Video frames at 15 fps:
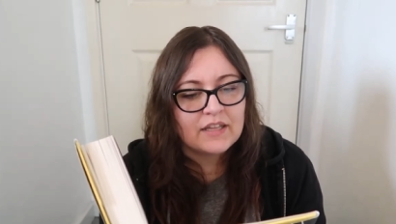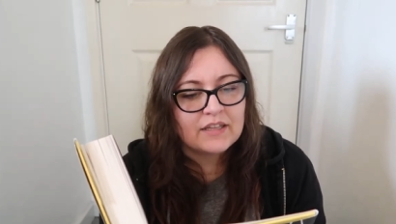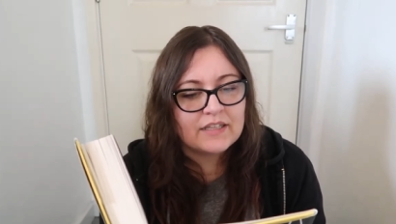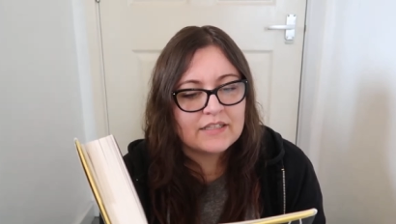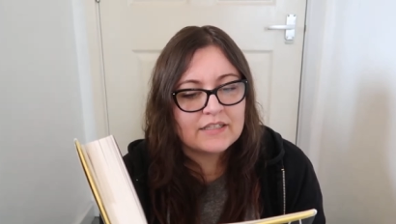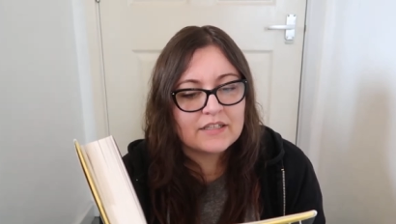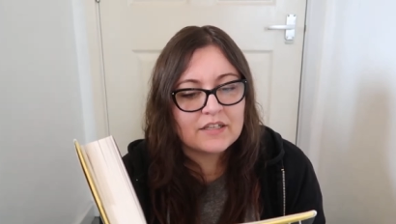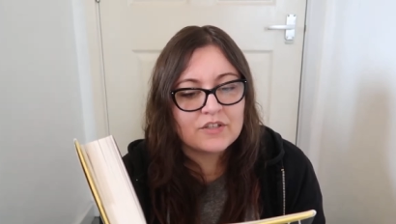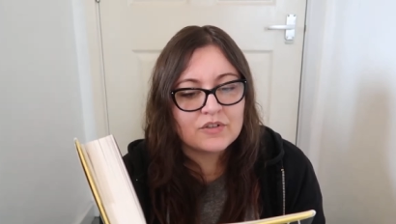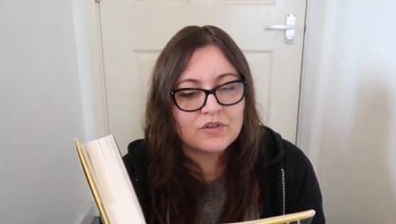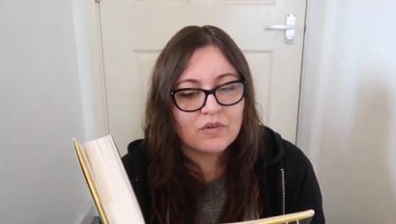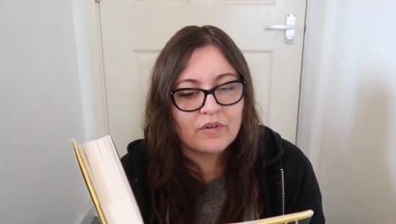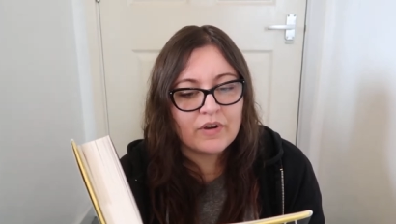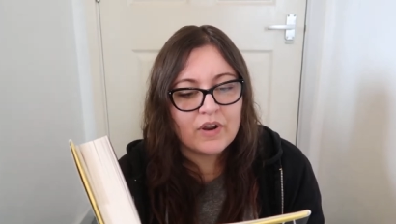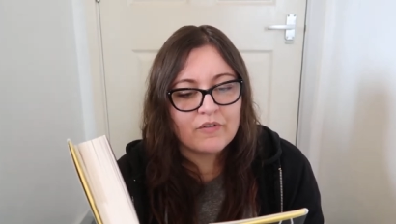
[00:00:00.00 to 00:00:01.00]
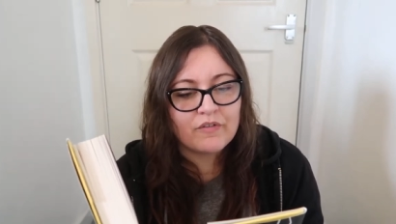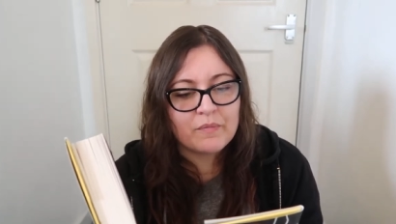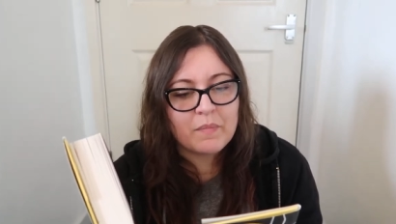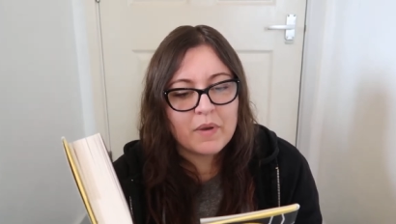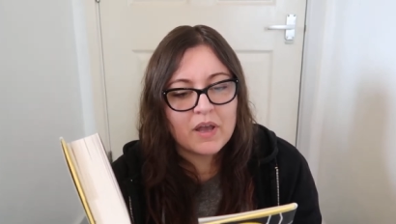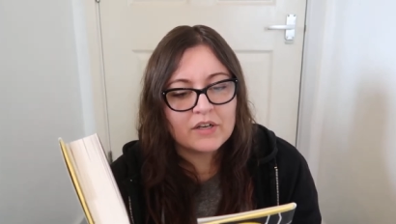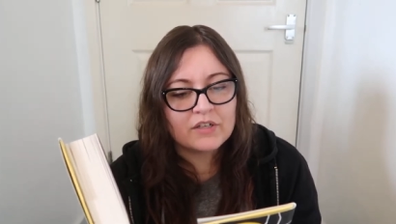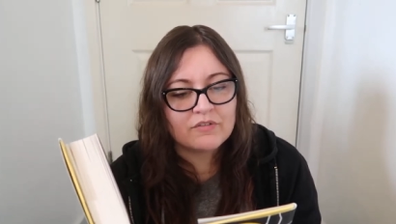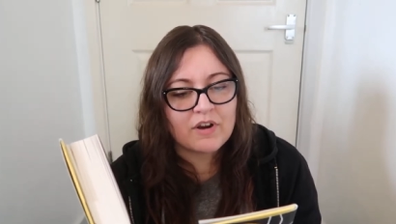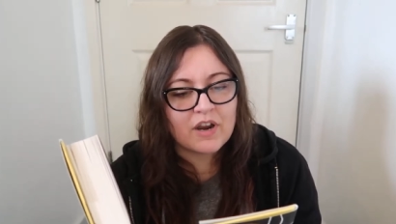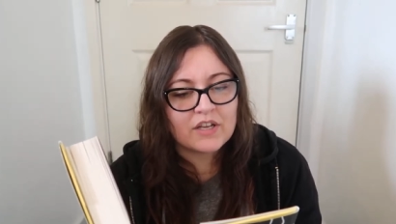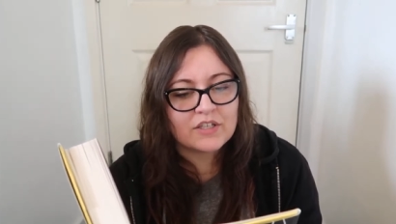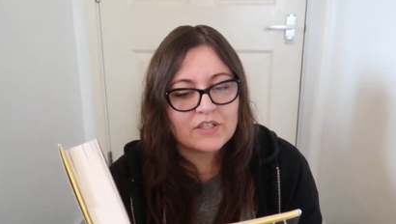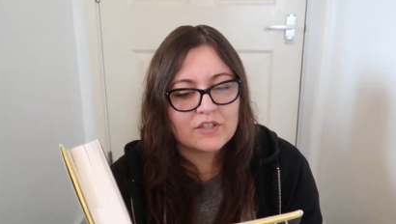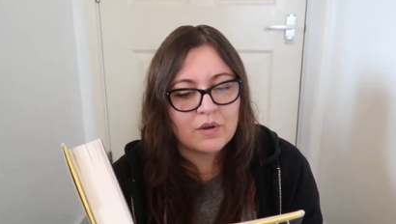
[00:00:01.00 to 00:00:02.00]
This is a story of a murderer,
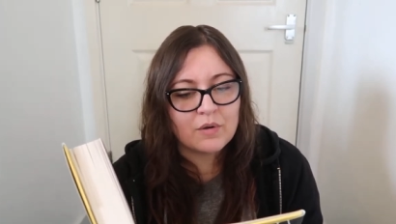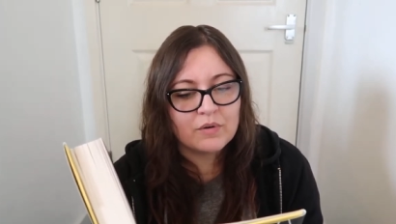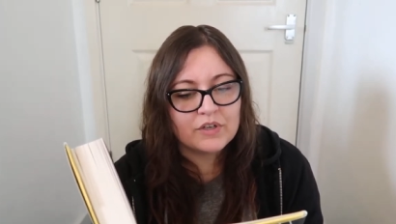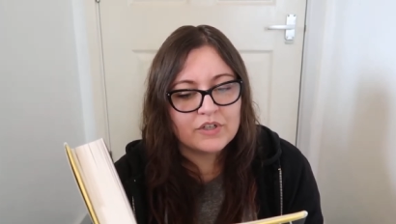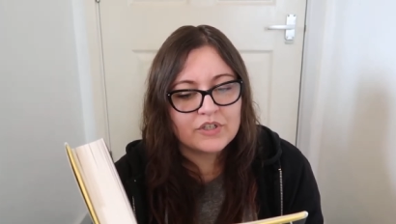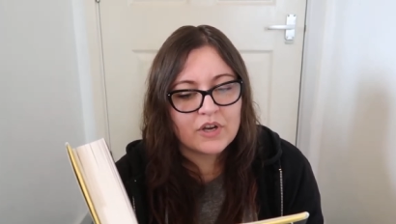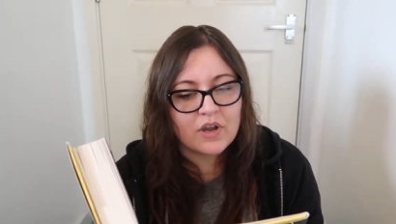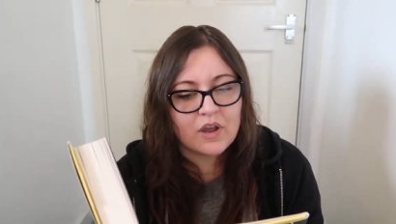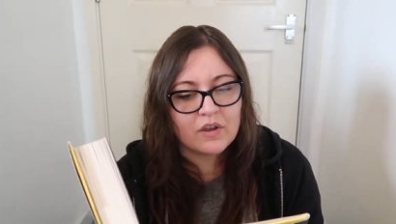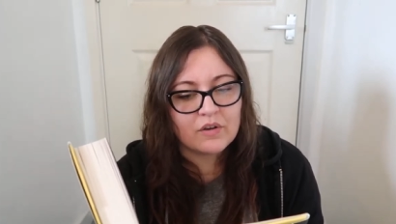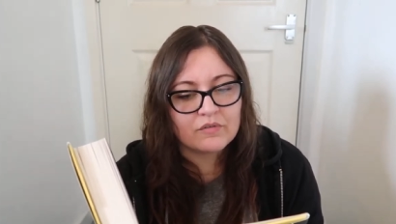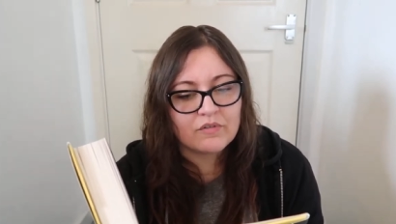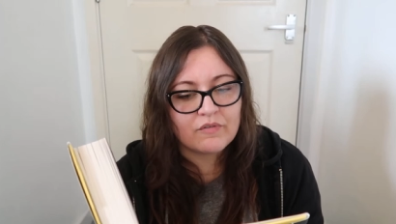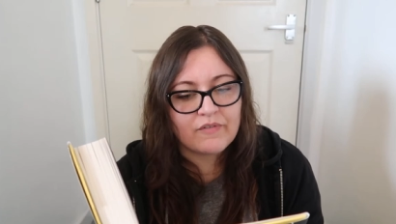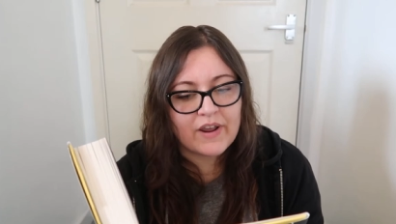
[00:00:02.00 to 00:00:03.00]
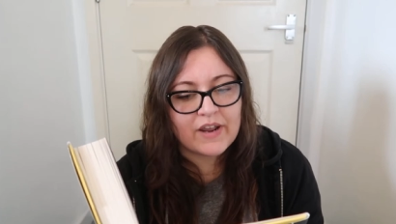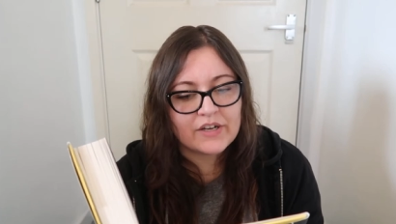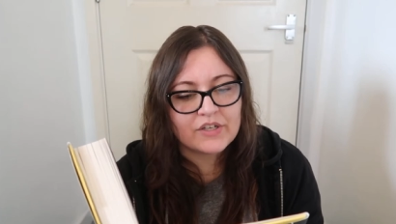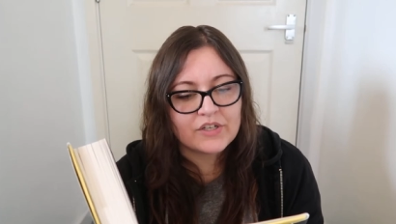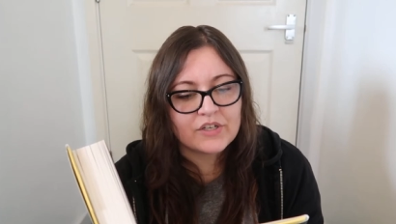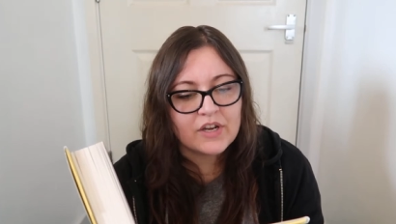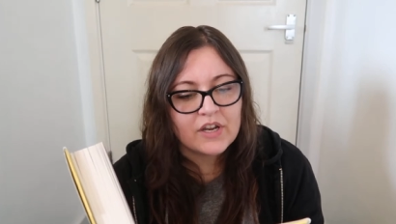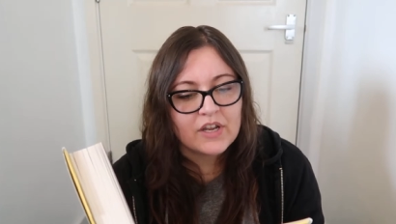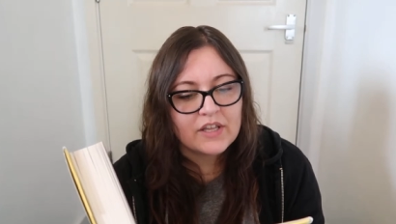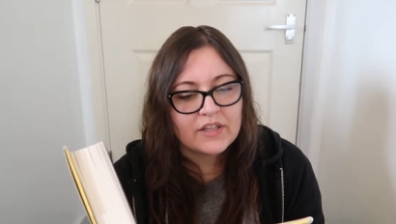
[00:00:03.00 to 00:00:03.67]
a stolen child, revenge.